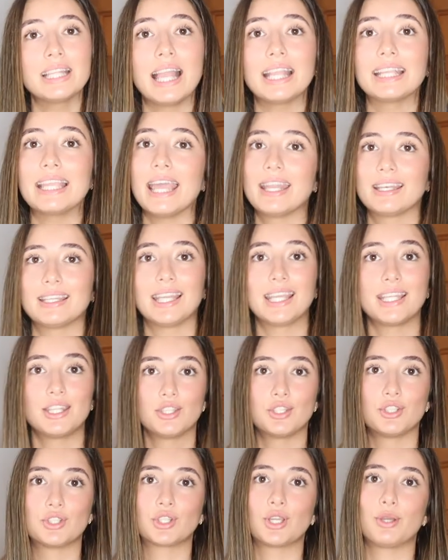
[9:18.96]
Again, in
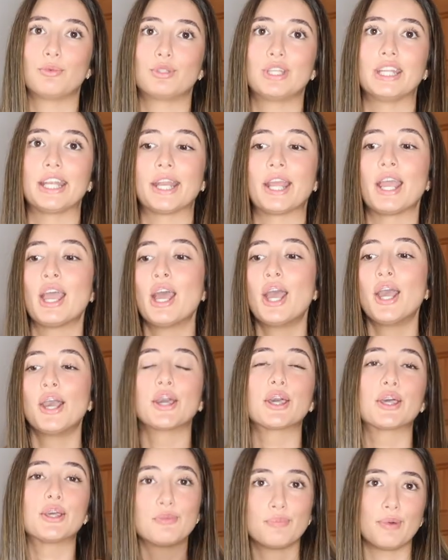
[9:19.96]
the description.
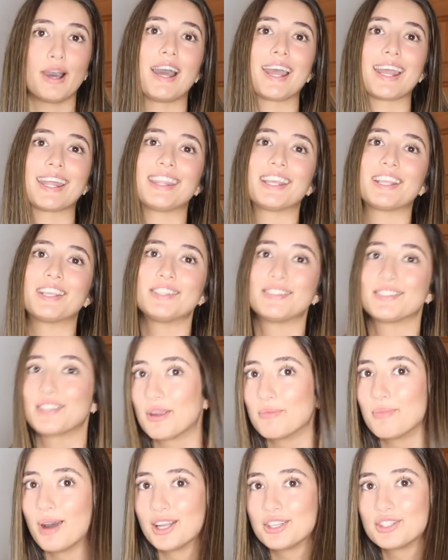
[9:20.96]
Goodbye. Thank you
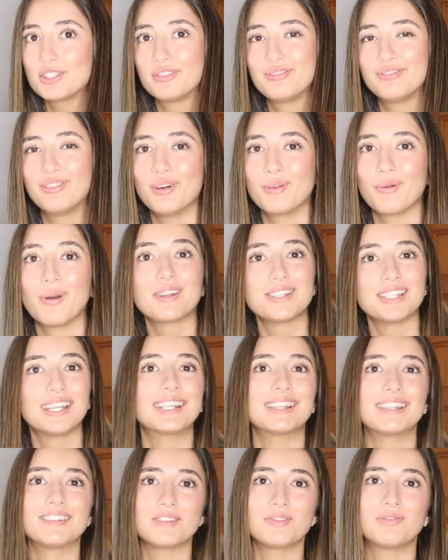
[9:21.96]
so much for
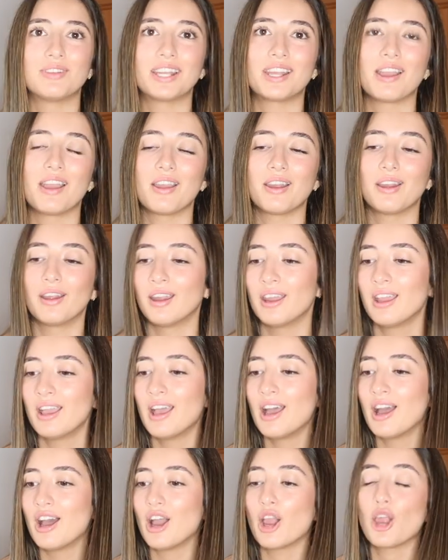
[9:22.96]
watching this video.
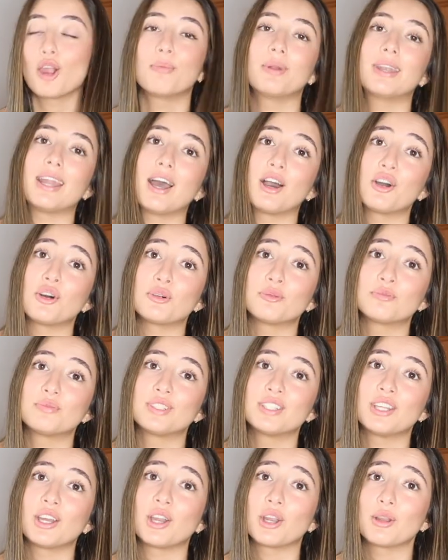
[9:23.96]
Hope it
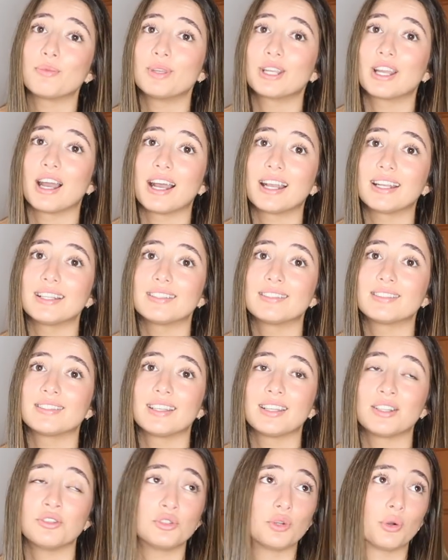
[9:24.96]
helped. Hope you
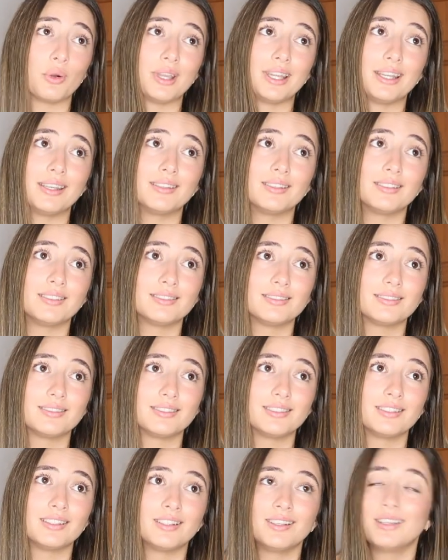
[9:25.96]
guys enjoyed.
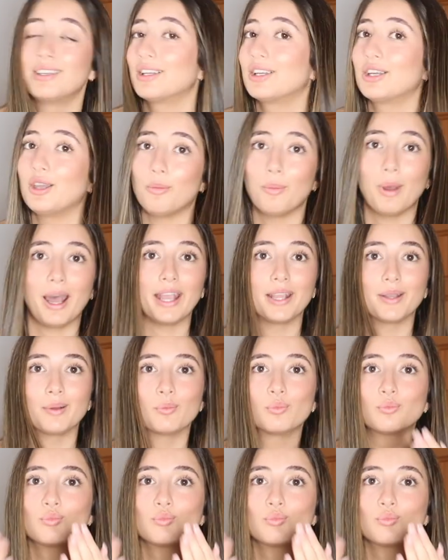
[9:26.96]
Goodbye.